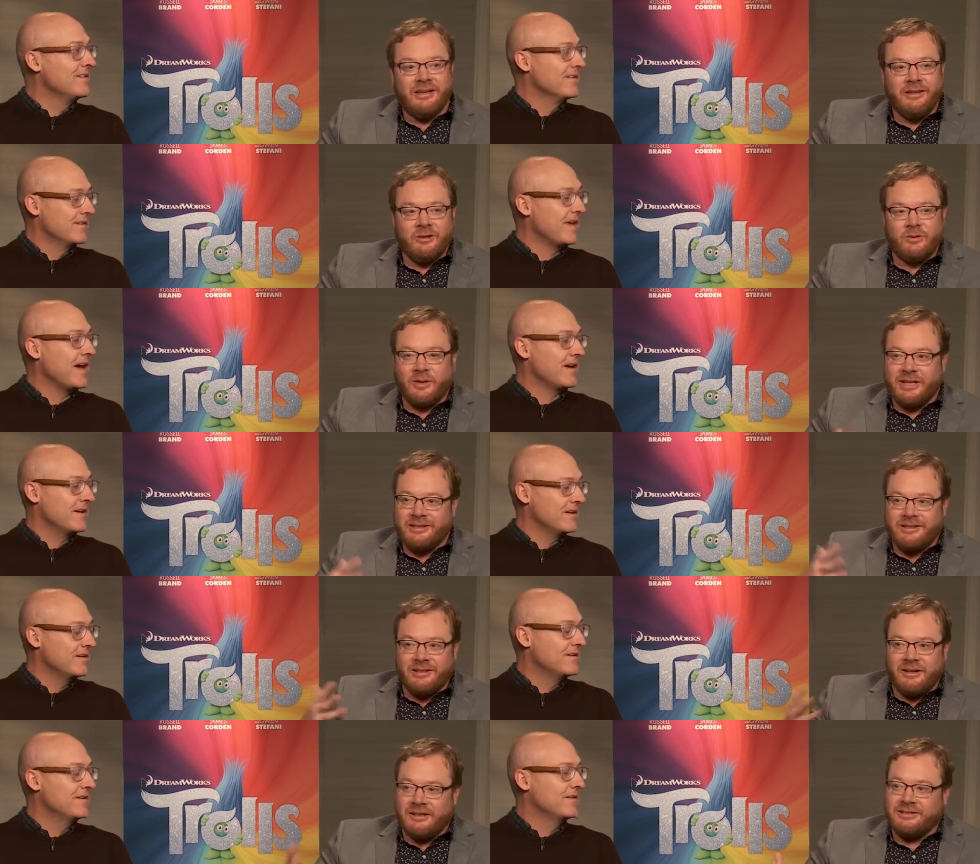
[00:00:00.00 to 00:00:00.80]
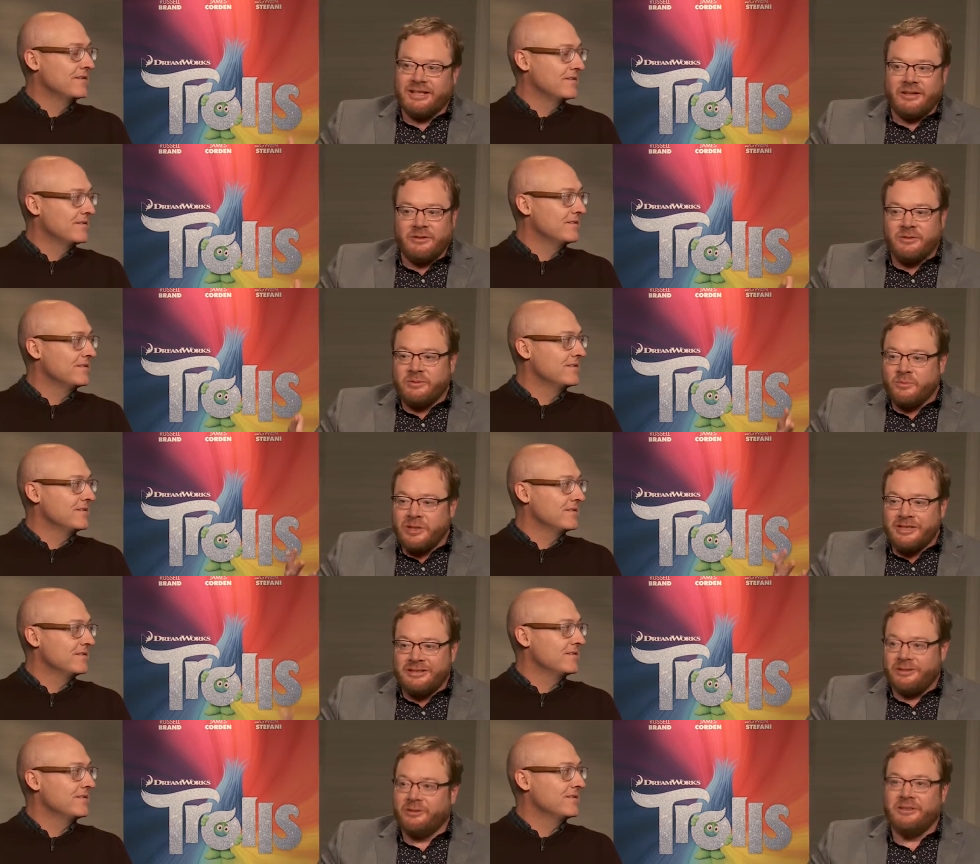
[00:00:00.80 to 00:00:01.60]
Speaker 1: You know, yeah. great songs that we, we
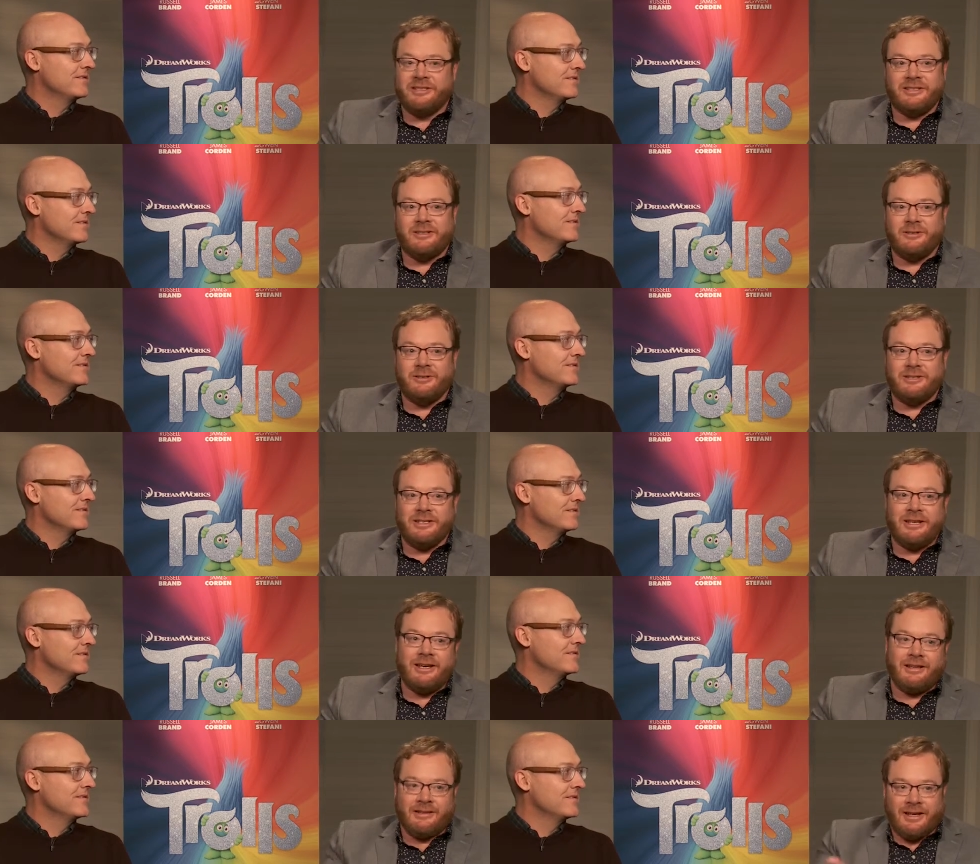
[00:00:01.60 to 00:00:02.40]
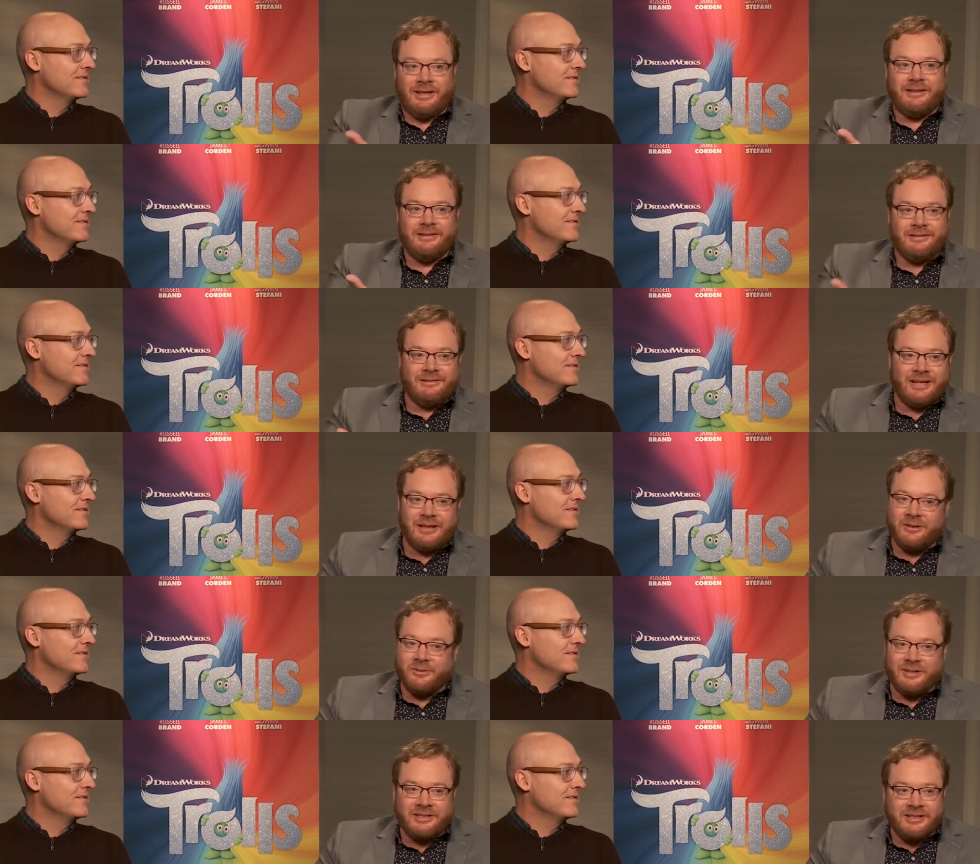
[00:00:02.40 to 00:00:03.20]
still listen to today, like
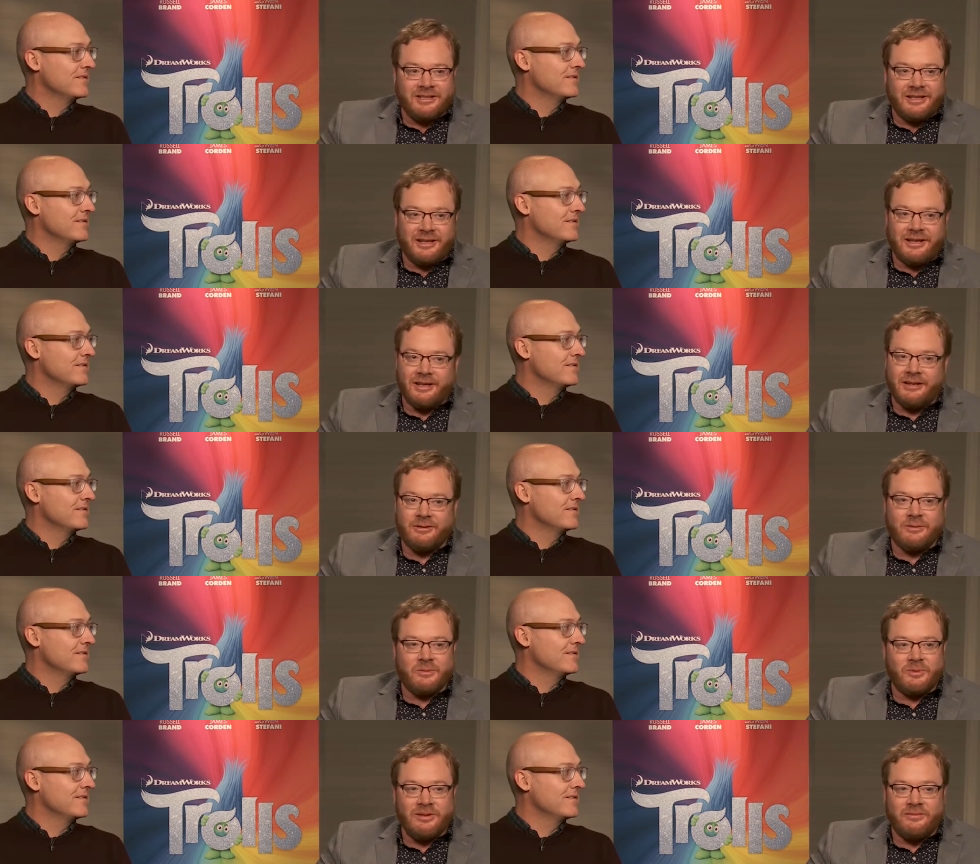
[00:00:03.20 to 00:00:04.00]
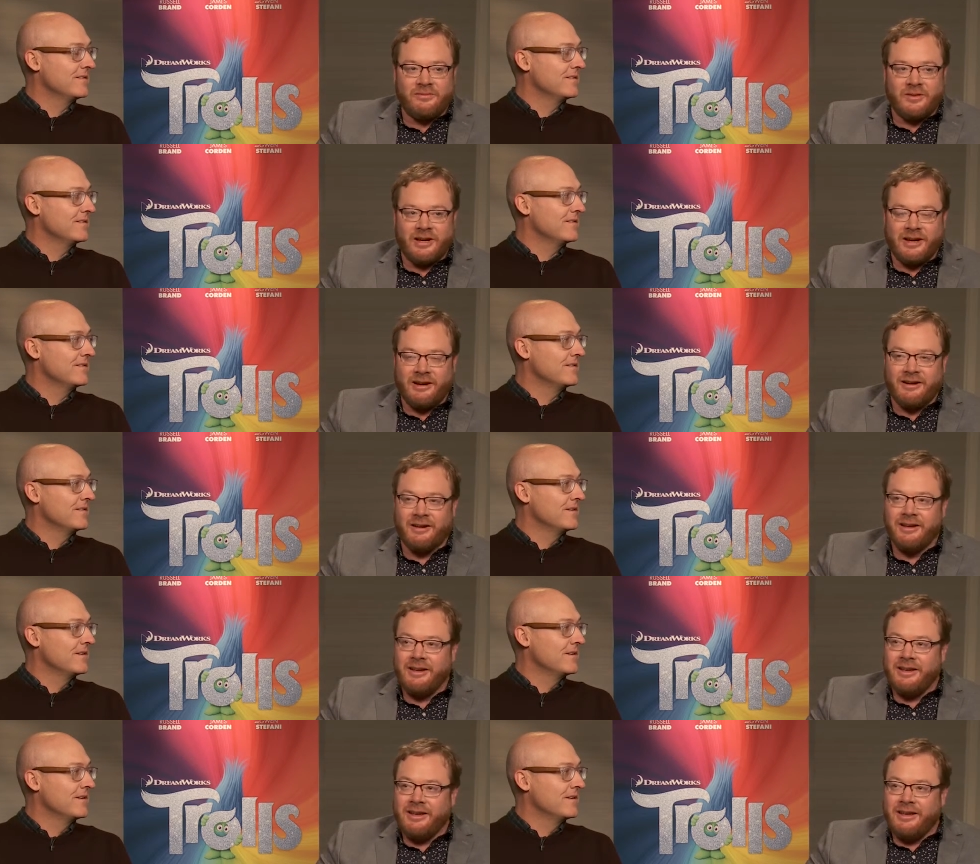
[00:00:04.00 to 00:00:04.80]
Lionel Richie mm-hmm. and Earth, Wind and Fire
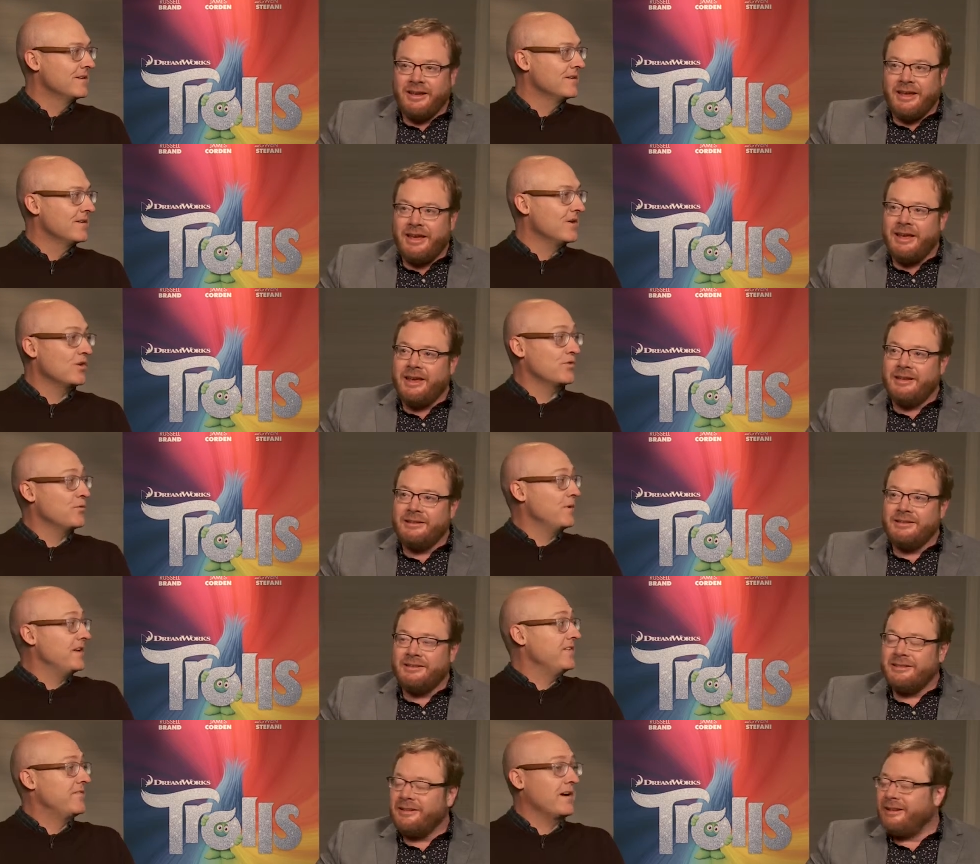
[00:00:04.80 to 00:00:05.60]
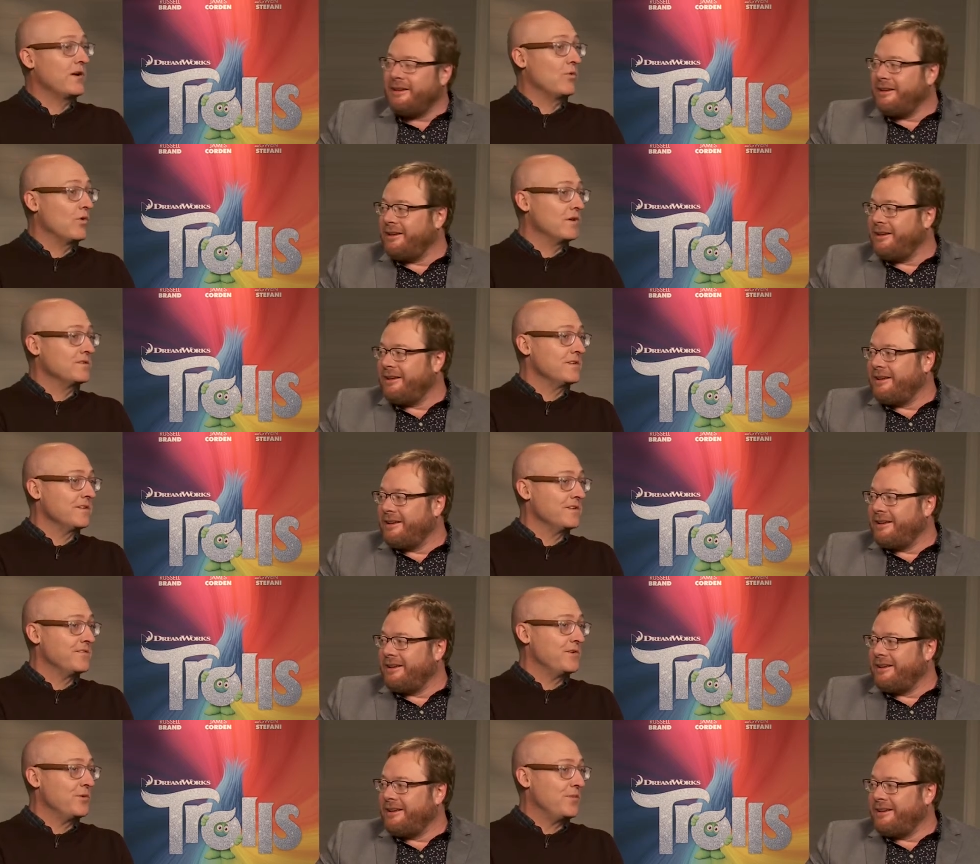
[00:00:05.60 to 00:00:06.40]
and Earth, Wind, and
Speaker 2: Fire worked on
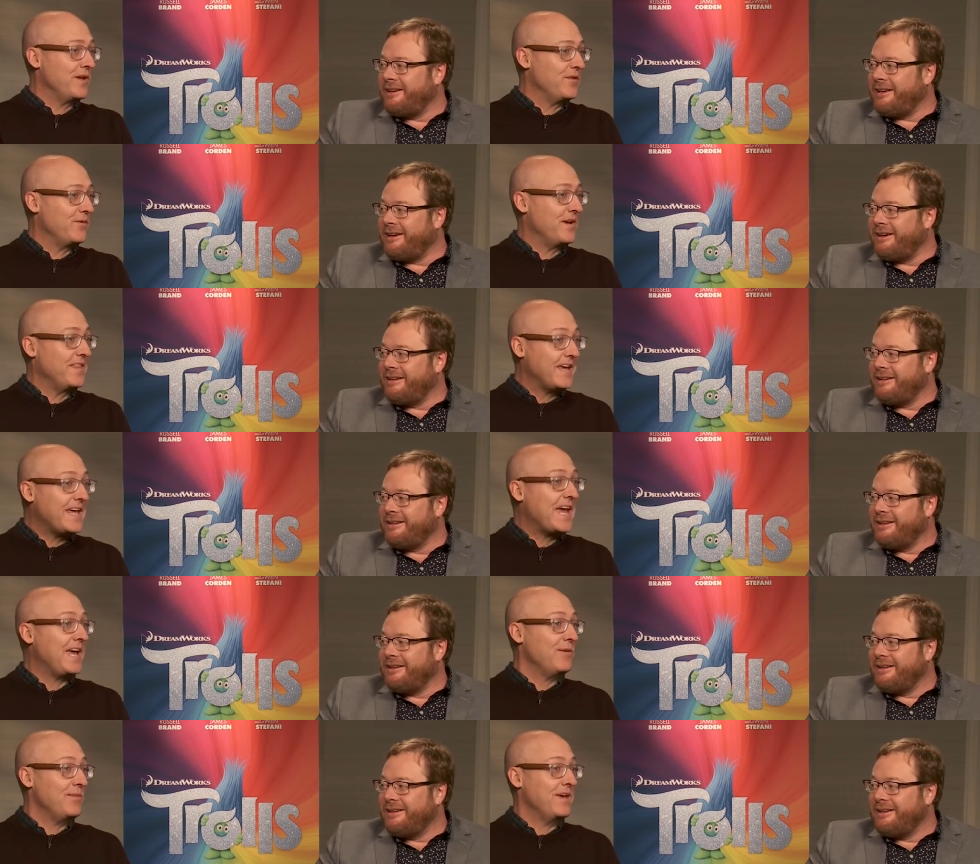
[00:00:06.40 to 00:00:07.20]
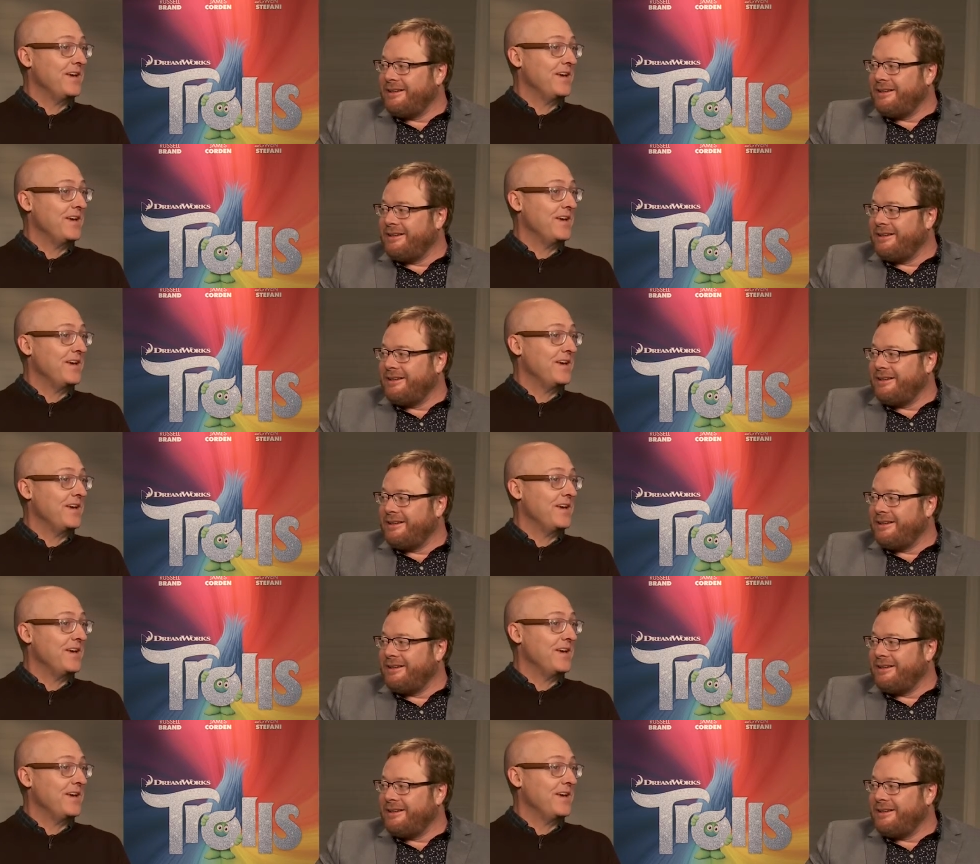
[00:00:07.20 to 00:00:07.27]
this film, by yeah. the way. They came